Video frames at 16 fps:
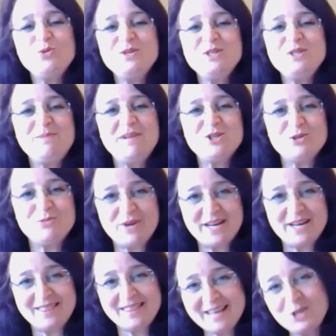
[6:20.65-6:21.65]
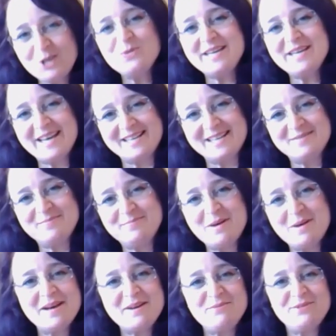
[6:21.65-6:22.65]
always a pleasure, Bragi. Thank you again.
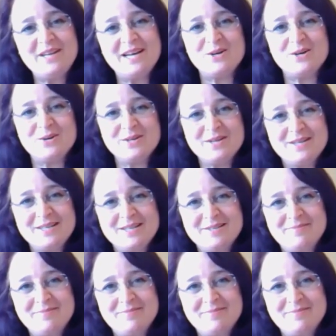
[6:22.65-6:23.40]
Bye-bye for now.